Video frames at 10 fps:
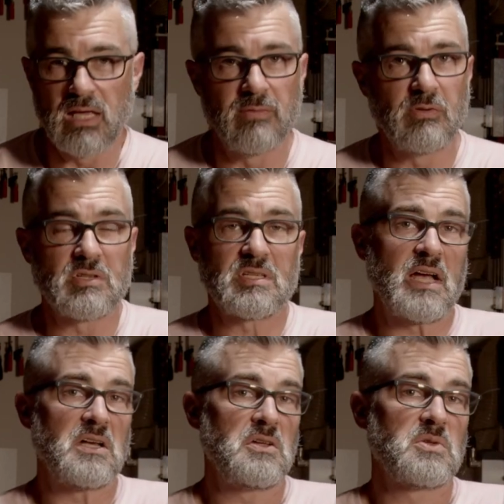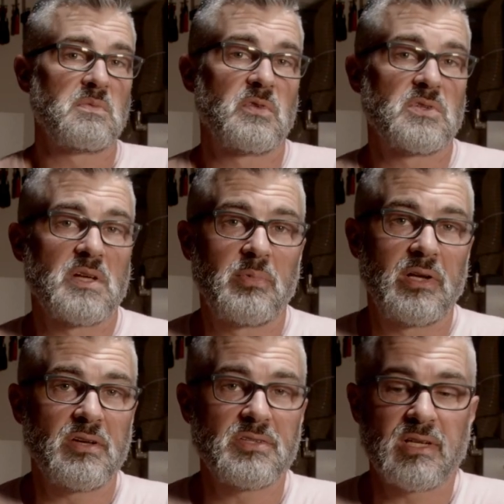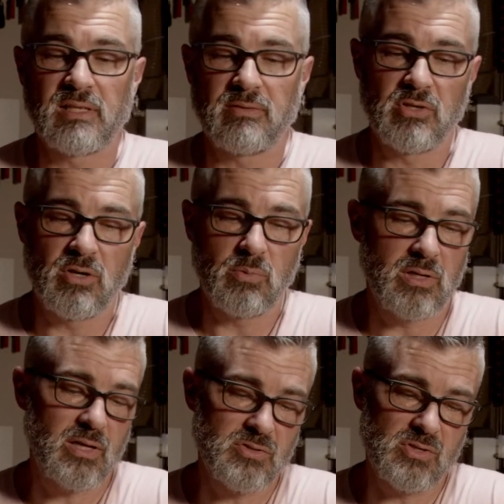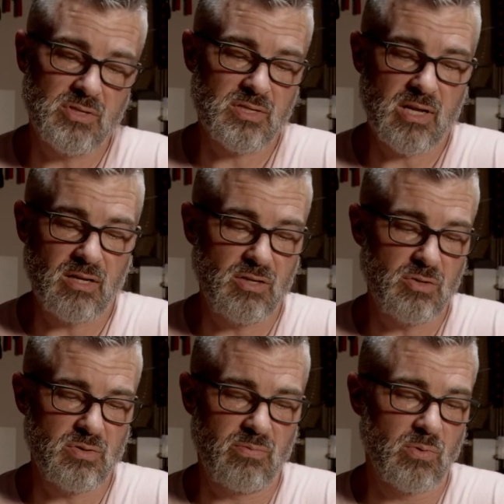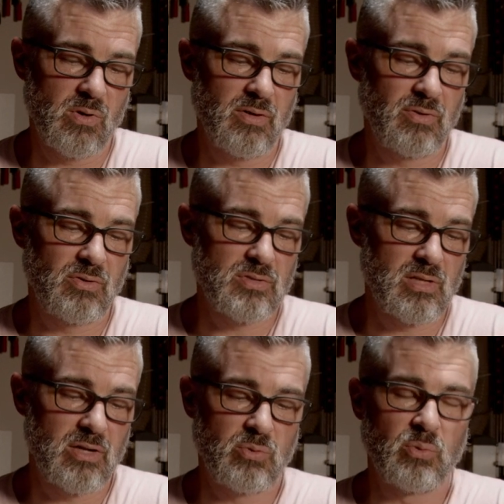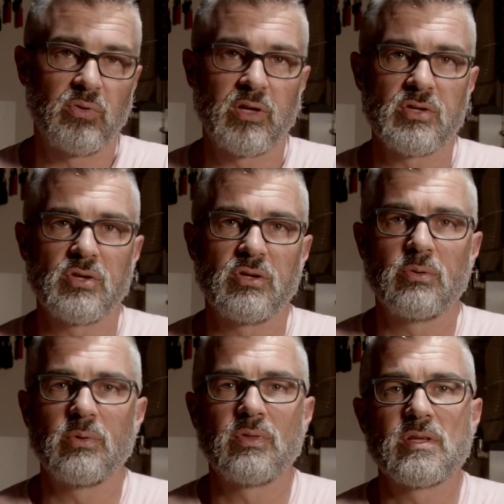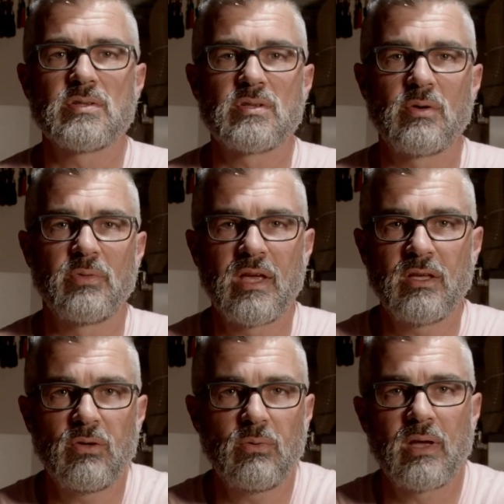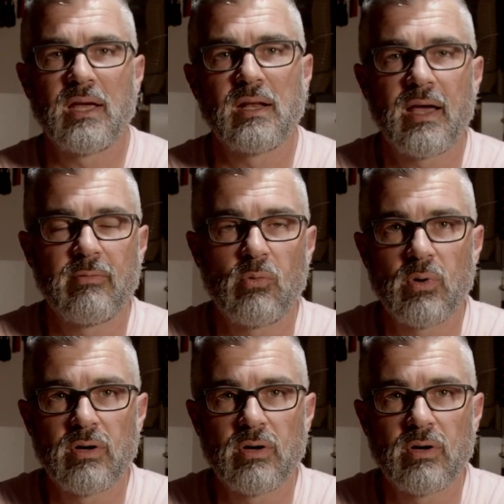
if you decide to use them for something else, I'd love to know what else you decided to use it for. I think there's a lot of cool things you could do with this. So thank you and have a